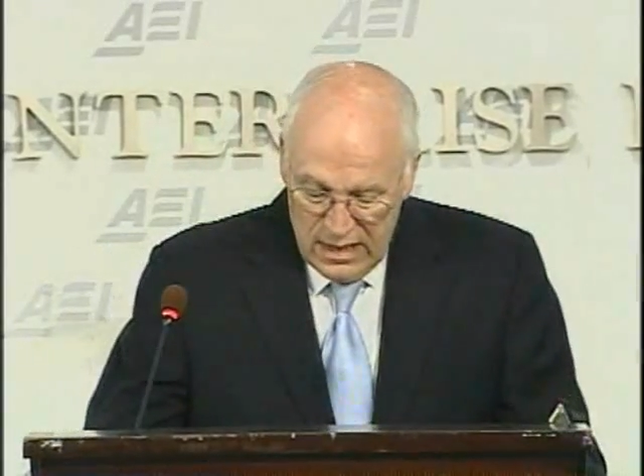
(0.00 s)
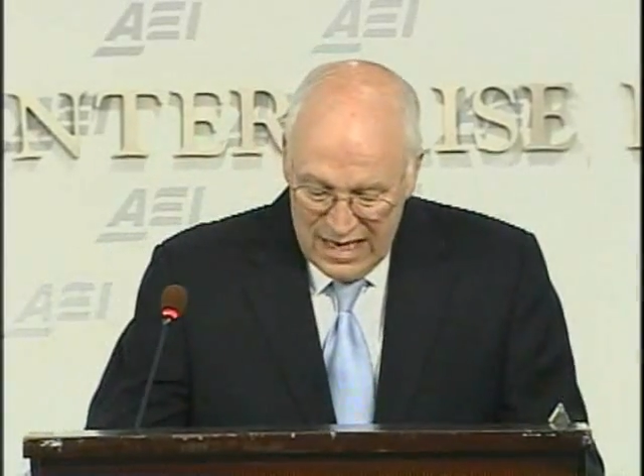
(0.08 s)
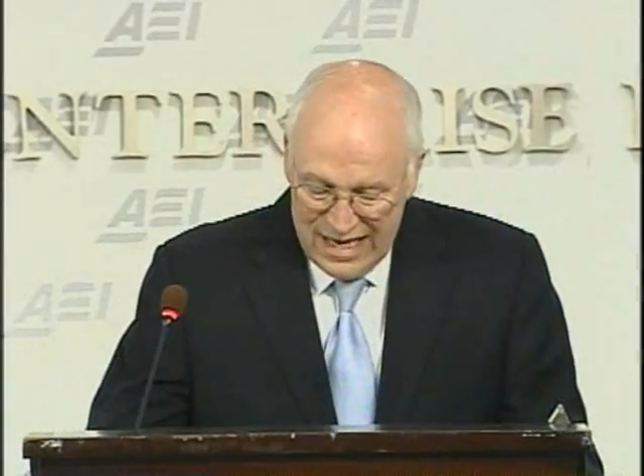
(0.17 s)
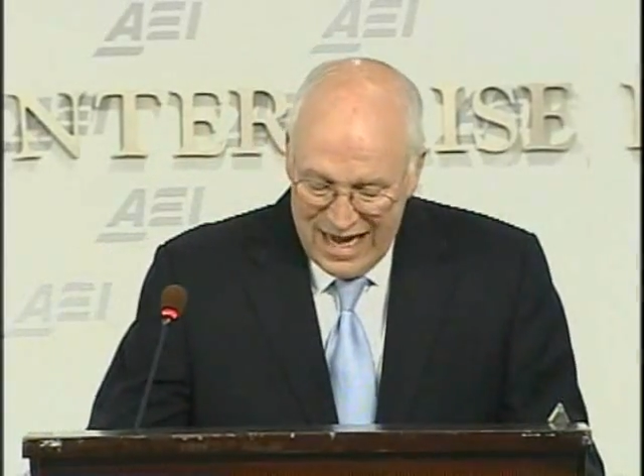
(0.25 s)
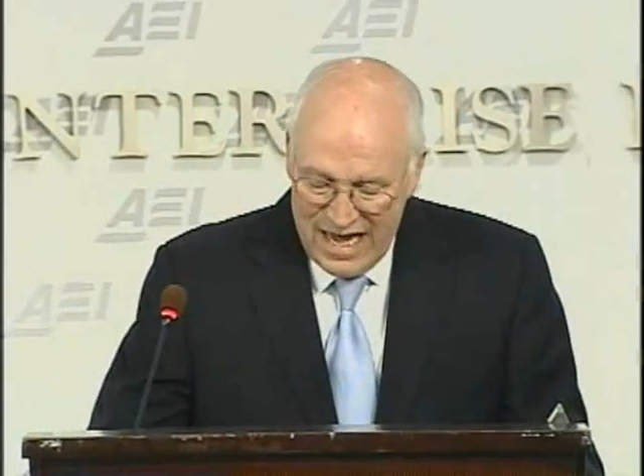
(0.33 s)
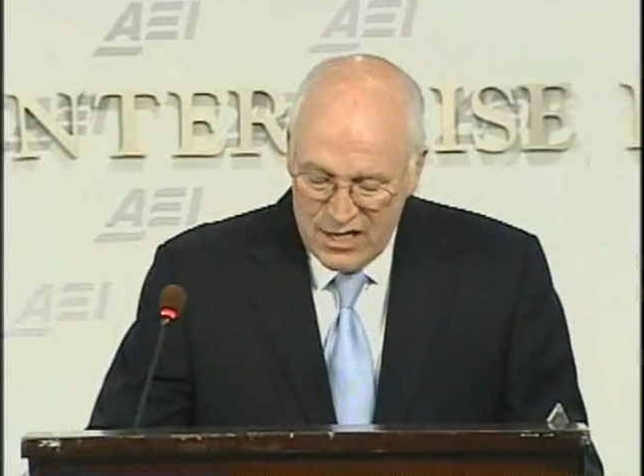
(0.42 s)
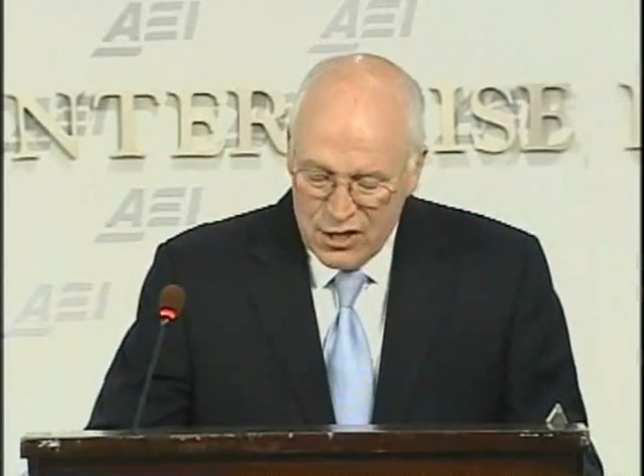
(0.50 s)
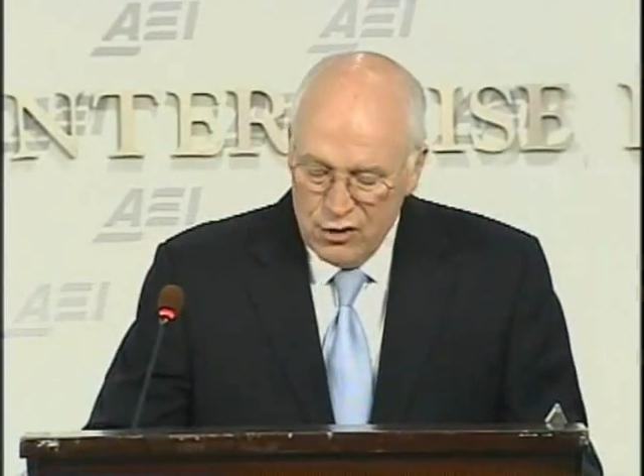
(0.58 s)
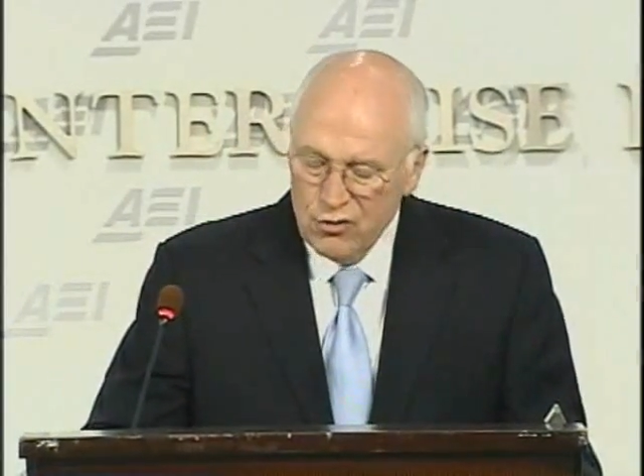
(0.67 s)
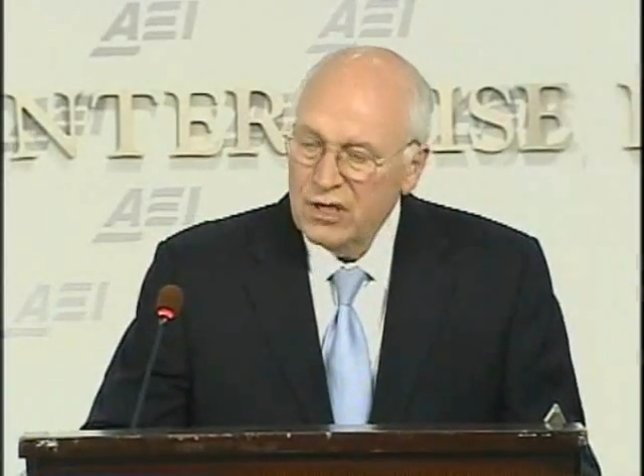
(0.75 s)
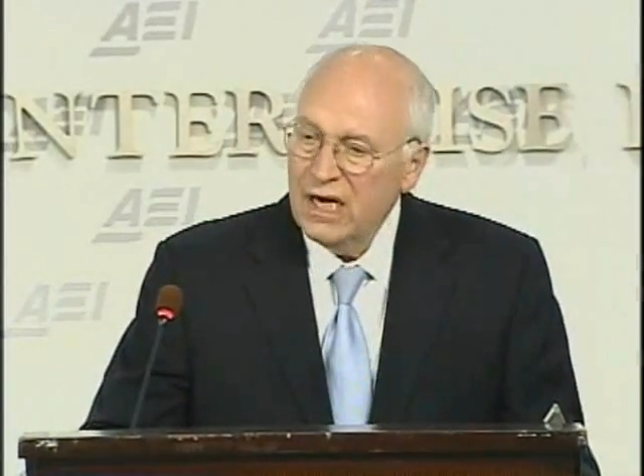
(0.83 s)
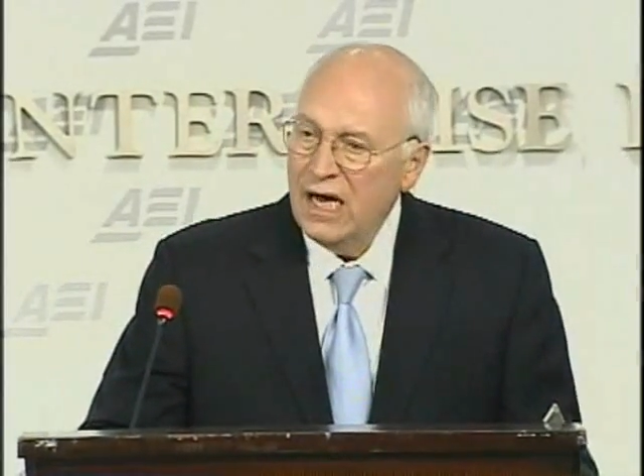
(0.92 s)
and
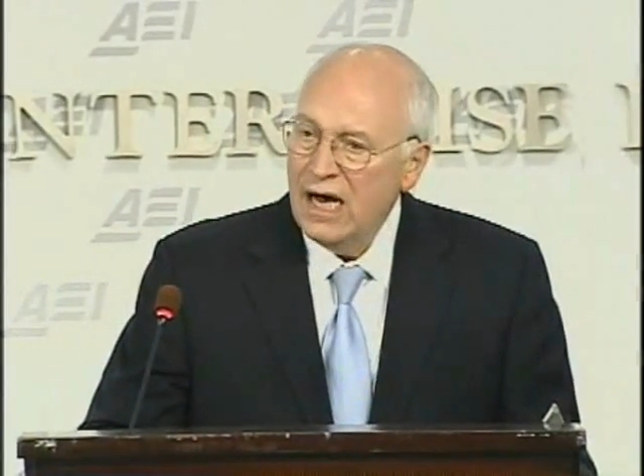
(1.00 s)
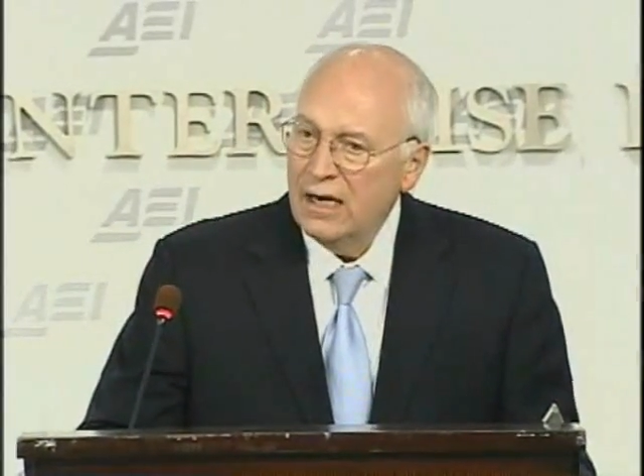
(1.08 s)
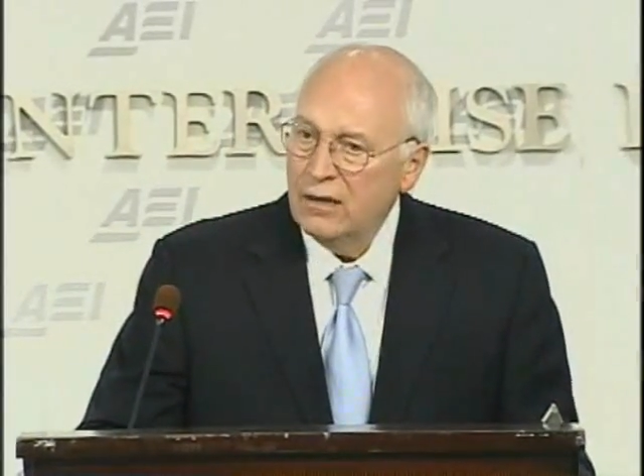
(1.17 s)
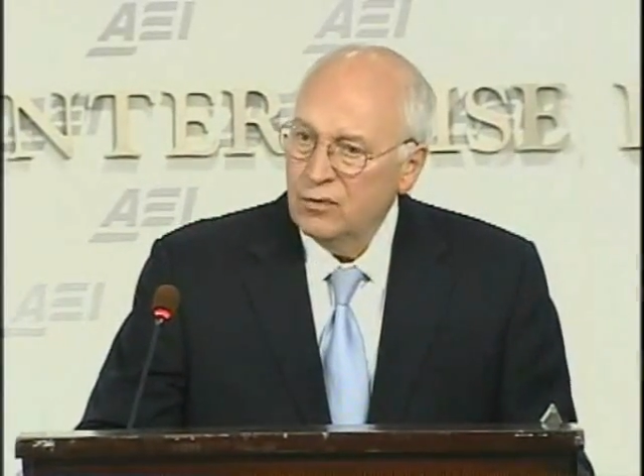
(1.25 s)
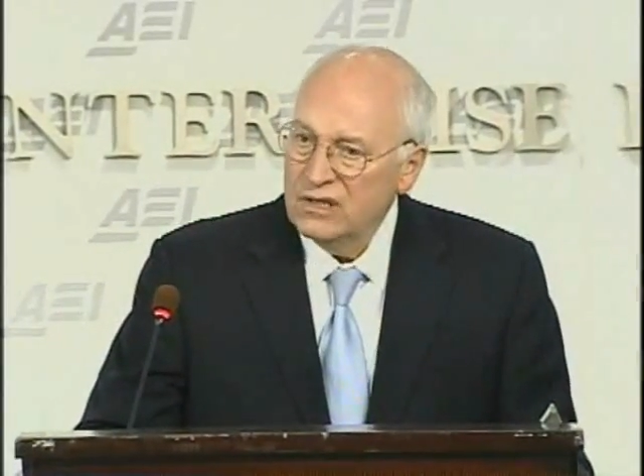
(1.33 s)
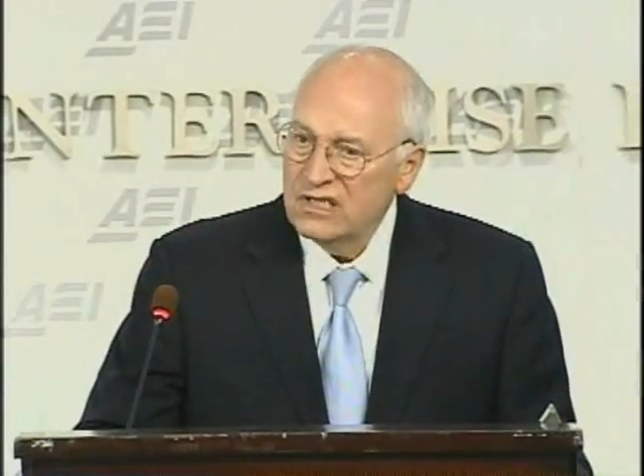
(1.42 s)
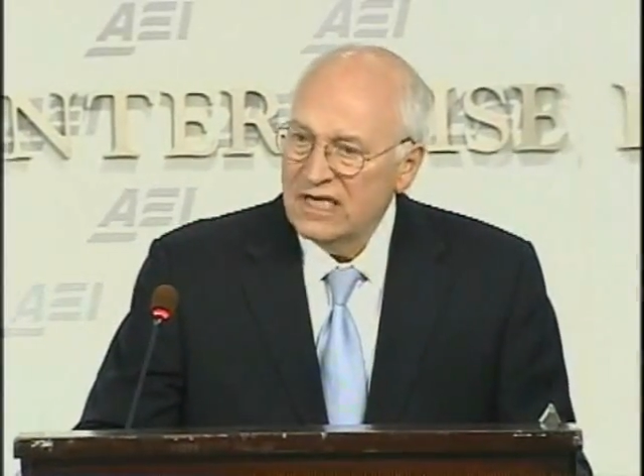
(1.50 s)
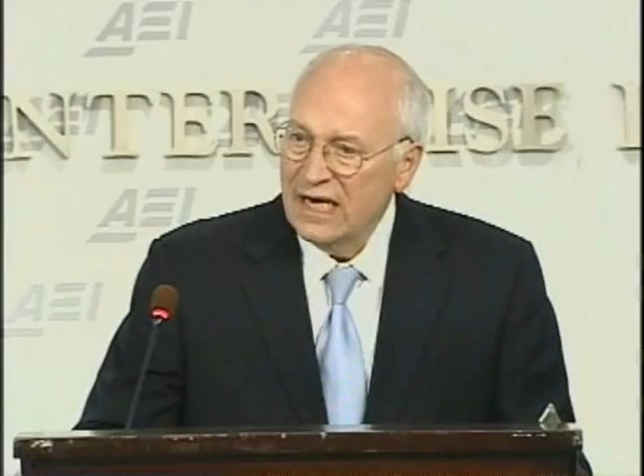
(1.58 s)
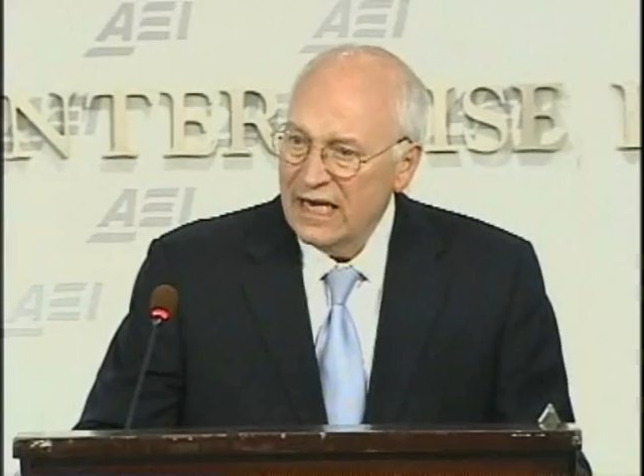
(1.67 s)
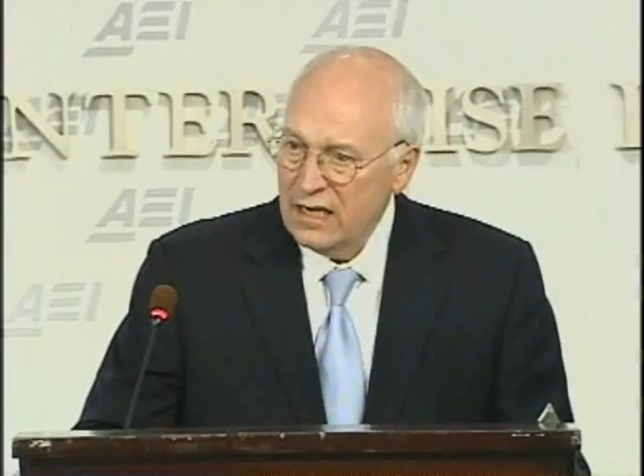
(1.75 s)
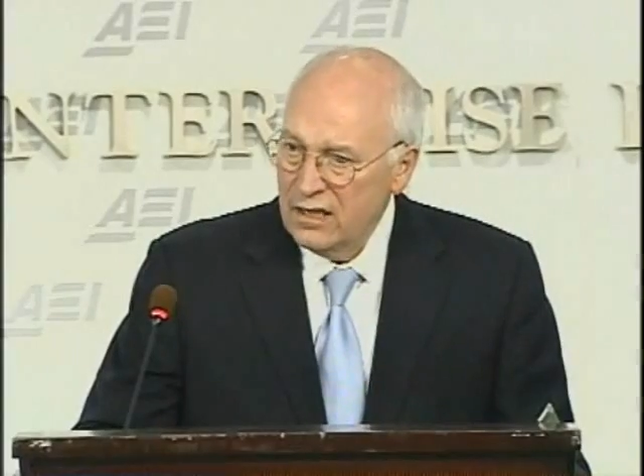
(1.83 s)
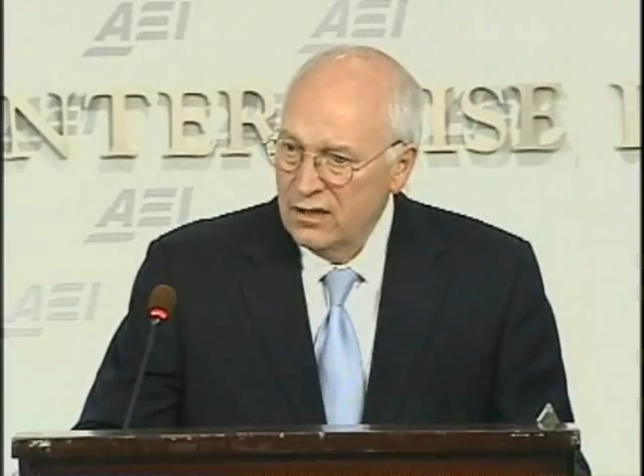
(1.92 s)
AQ Khan was
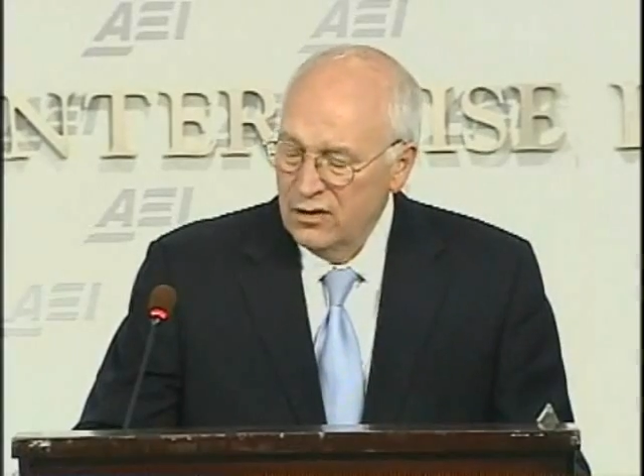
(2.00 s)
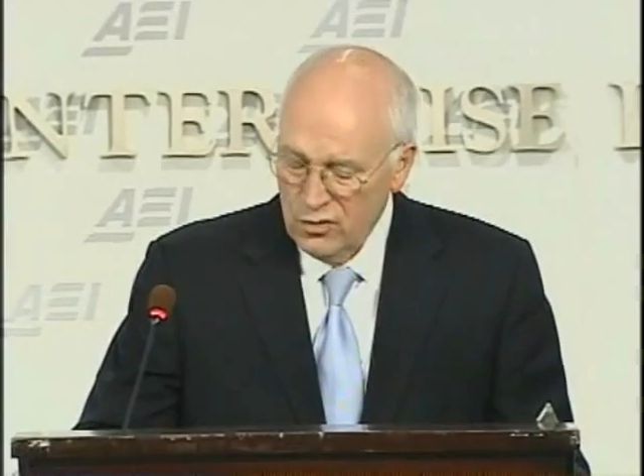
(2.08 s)
selling